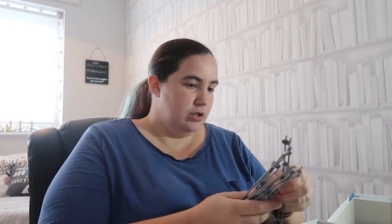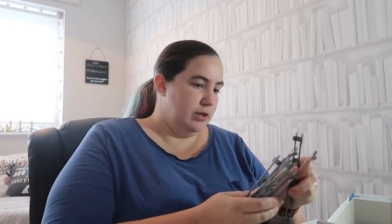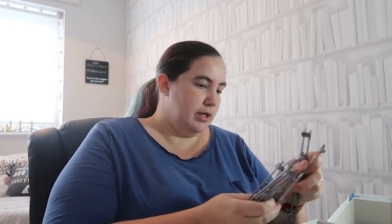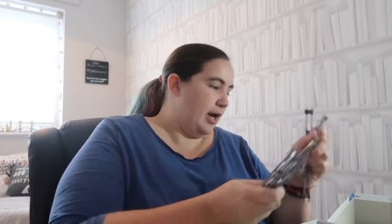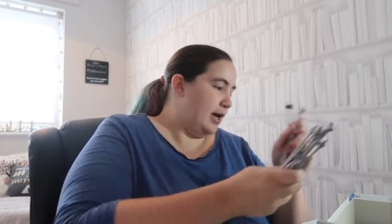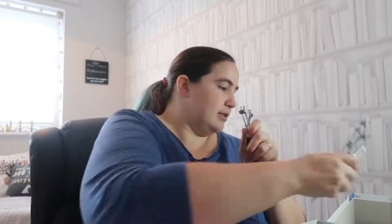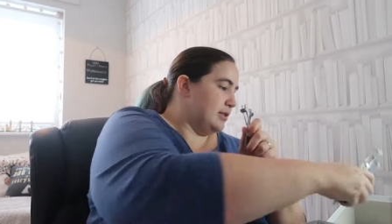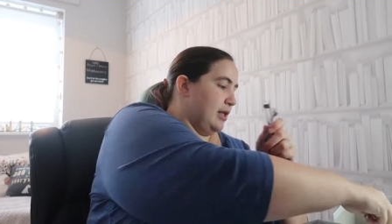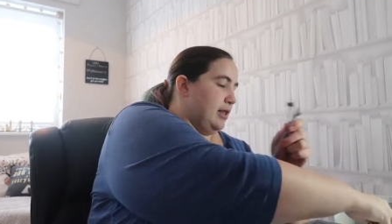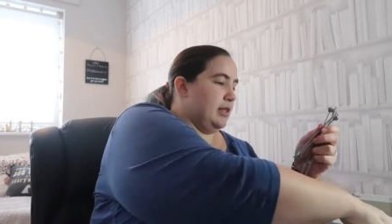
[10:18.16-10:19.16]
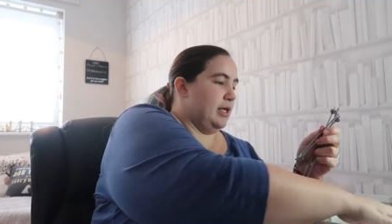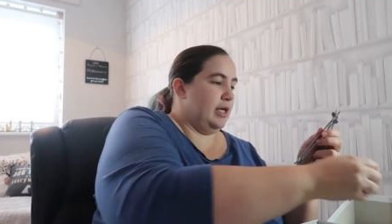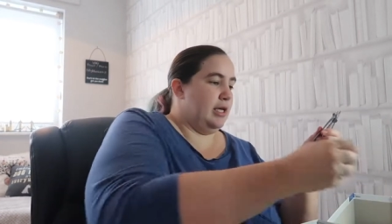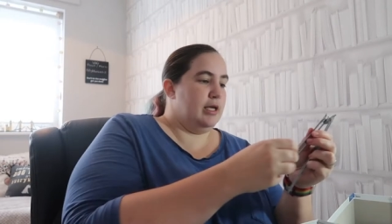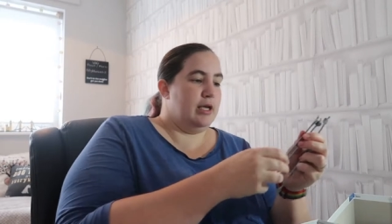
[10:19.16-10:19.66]
You get
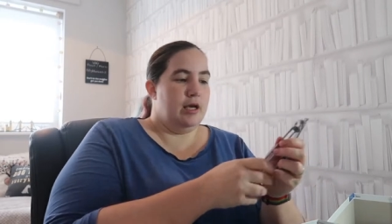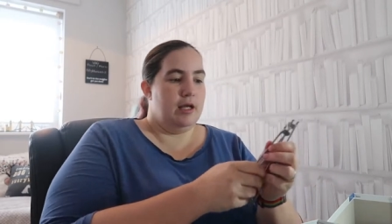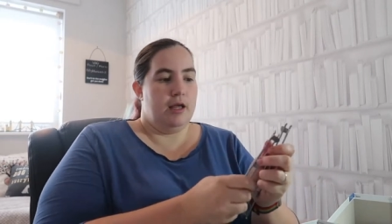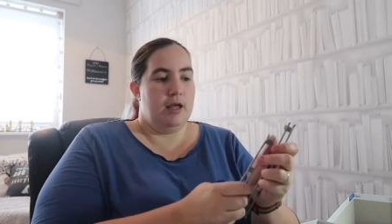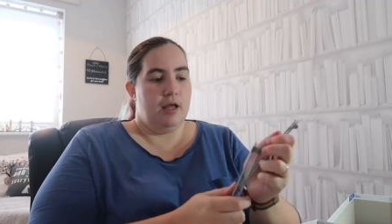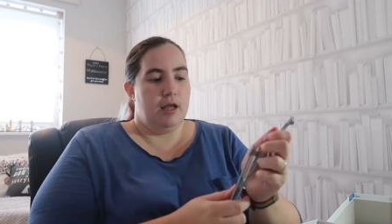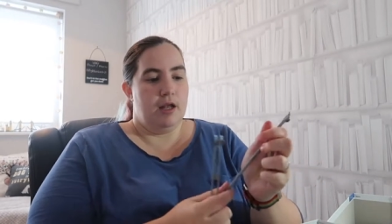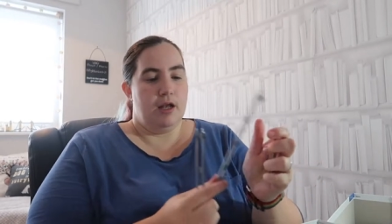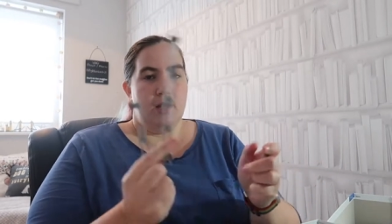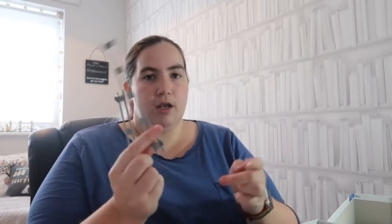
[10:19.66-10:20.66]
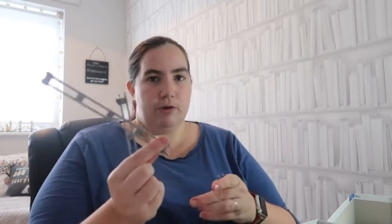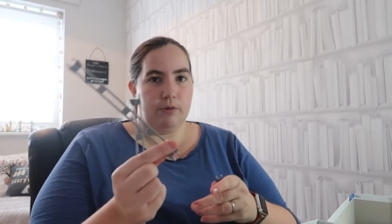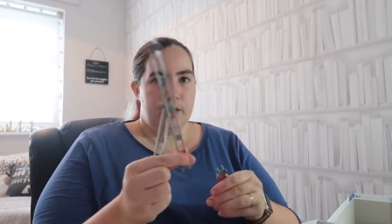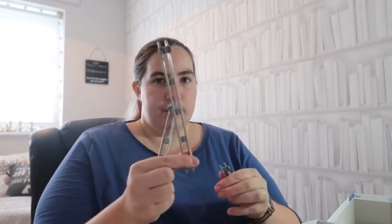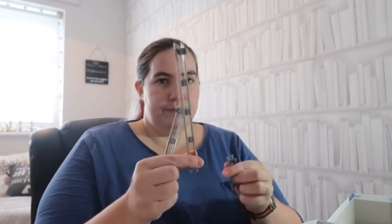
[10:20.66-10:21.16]
the long
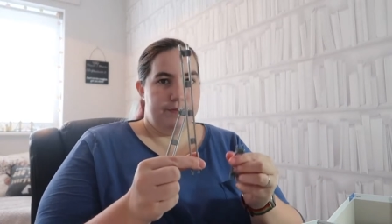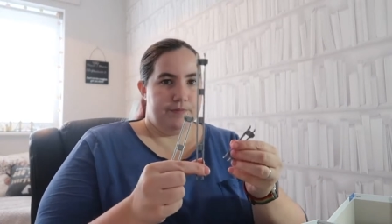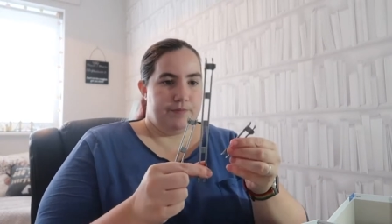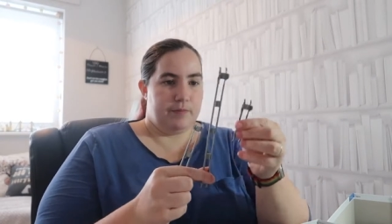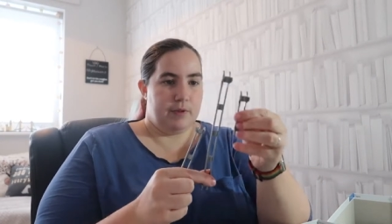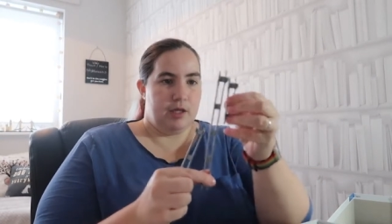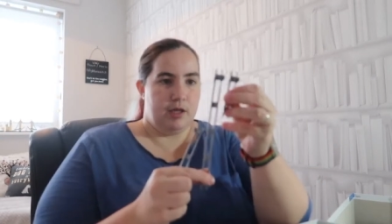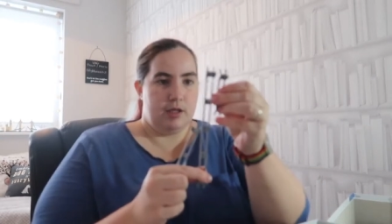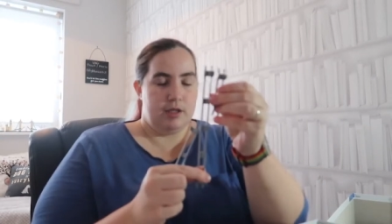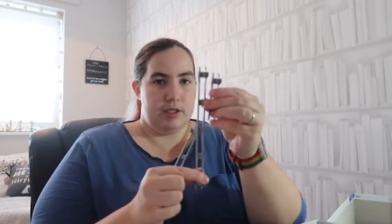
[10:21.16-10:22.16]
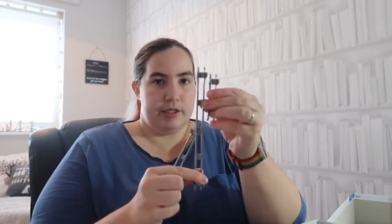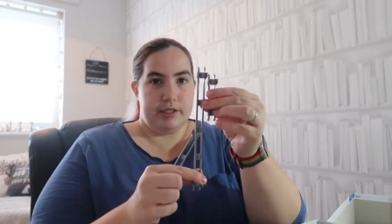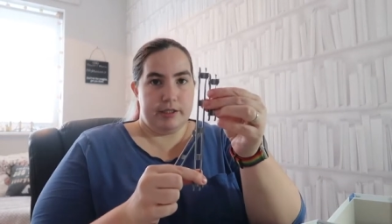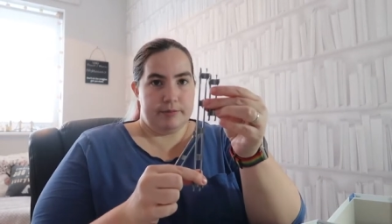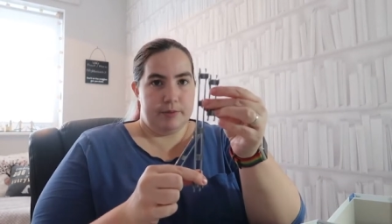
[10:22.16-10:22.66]
one,
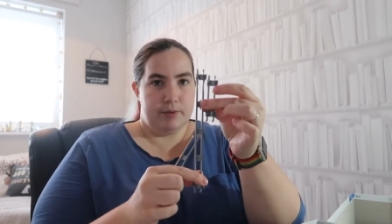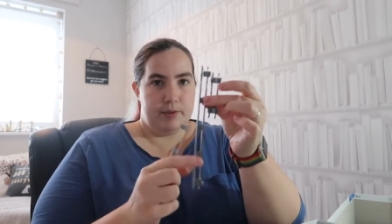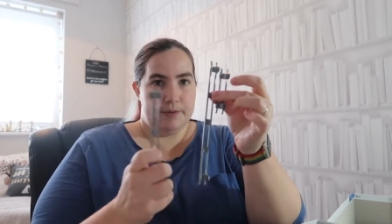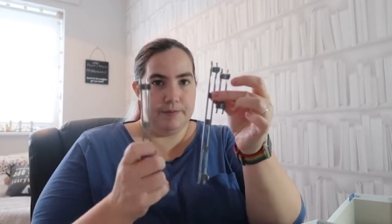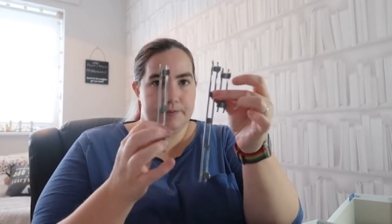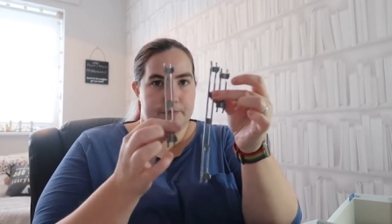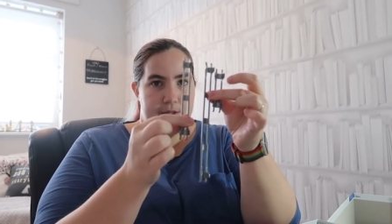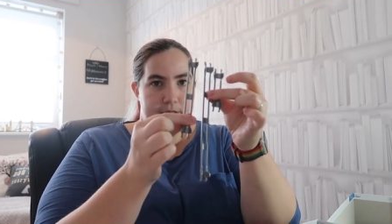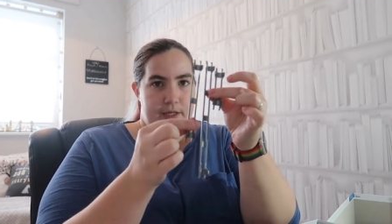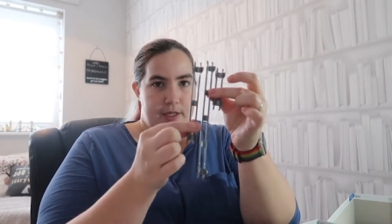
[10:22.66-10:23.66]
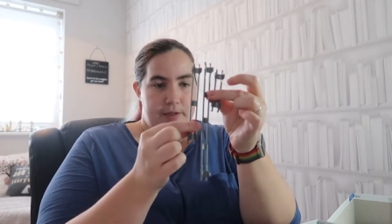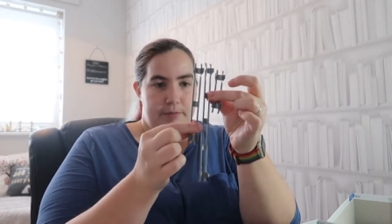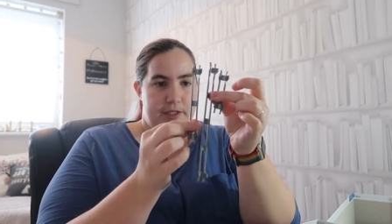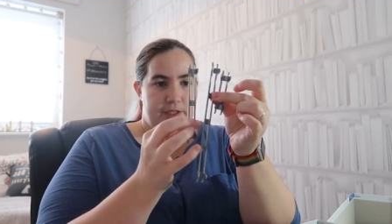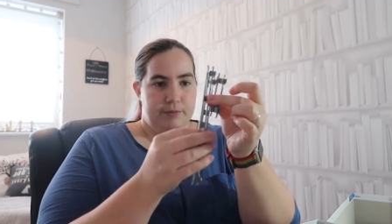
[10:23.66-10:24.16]
the small one, and the
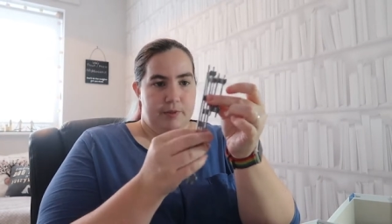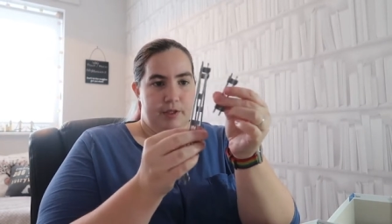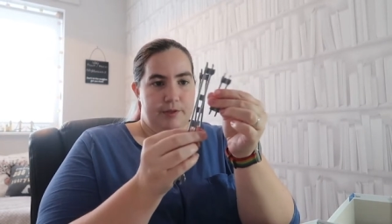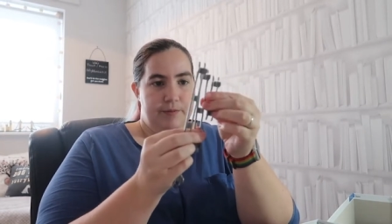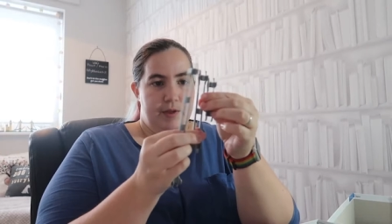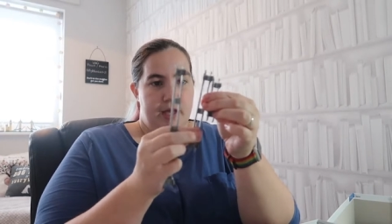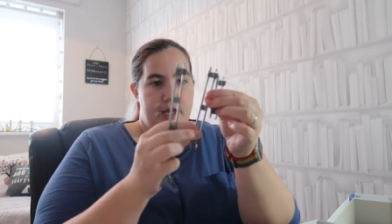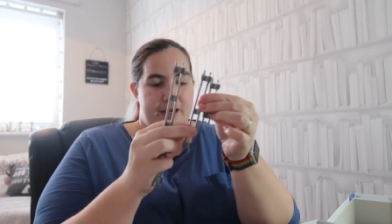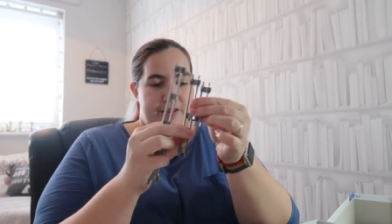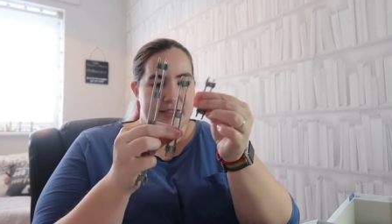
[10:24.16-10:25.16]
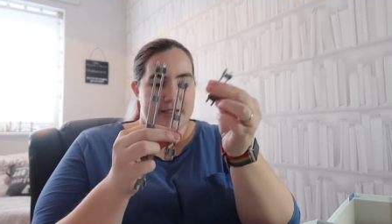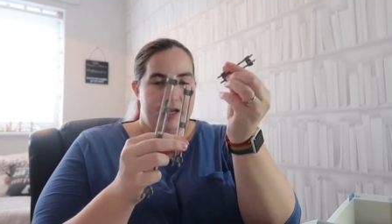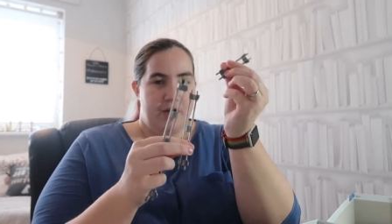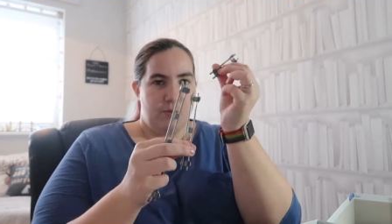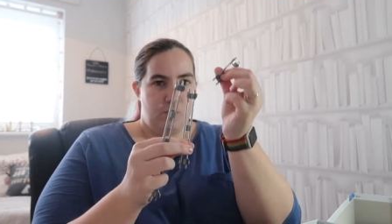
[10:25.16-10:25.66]
medium one. And this is
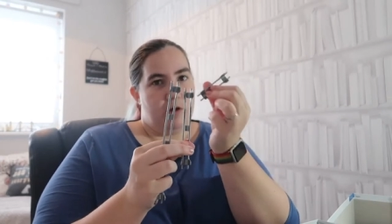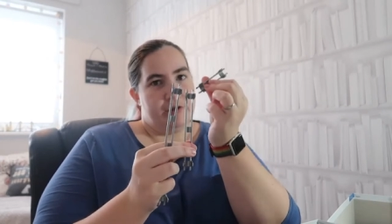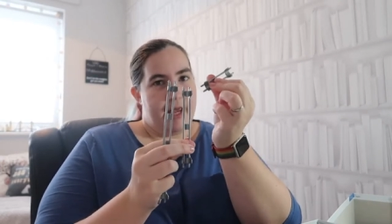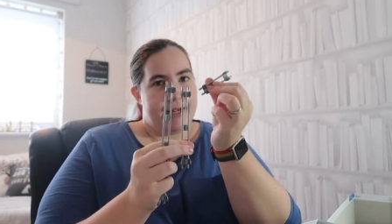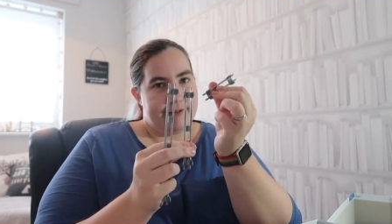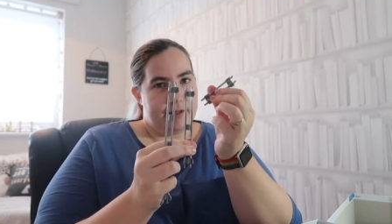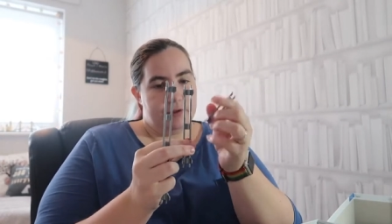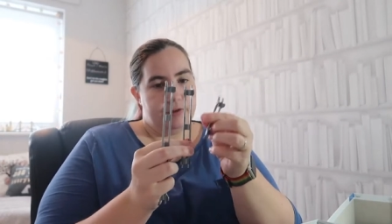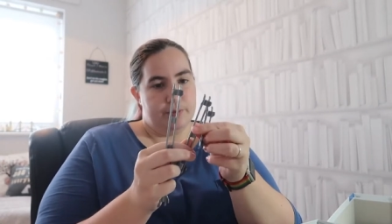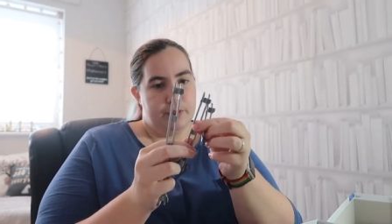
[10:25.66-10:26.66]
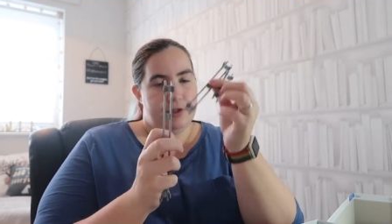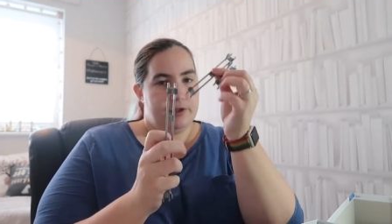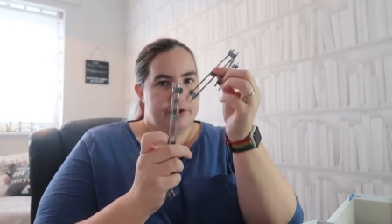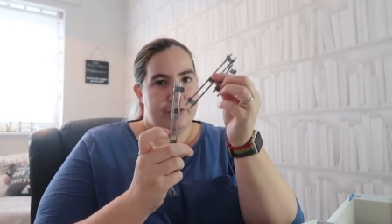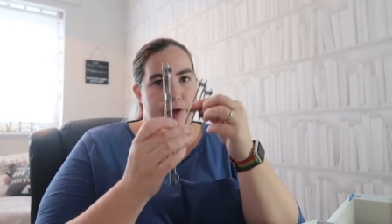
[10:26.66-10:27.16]
like one hexagonal's
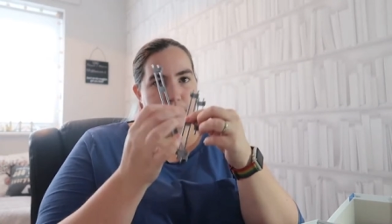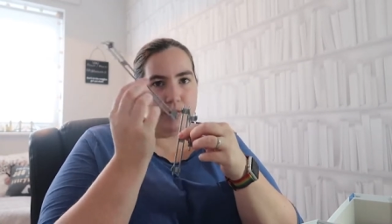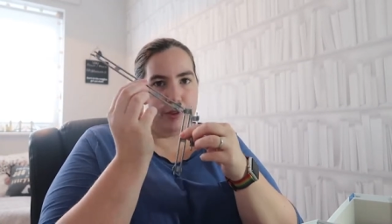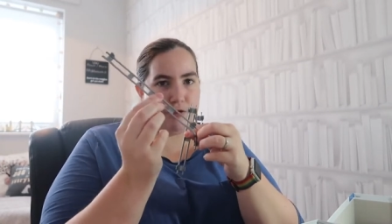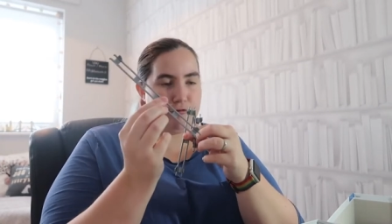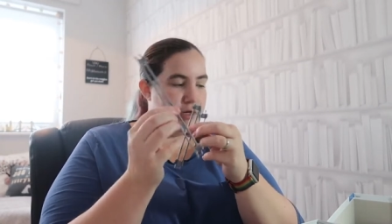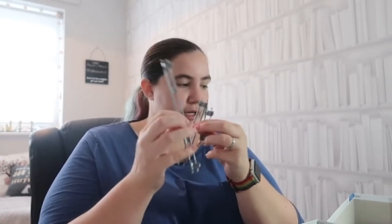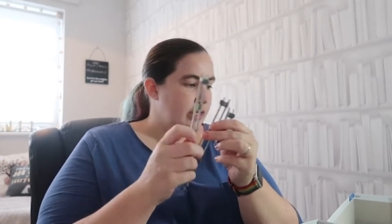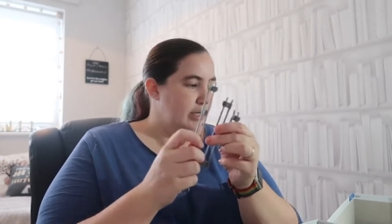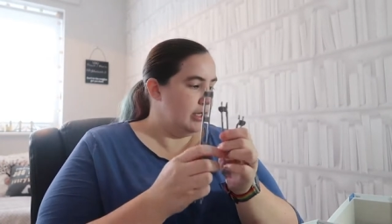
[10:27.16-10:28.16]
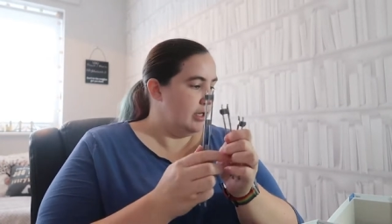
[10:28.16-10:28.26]
worth, two and three.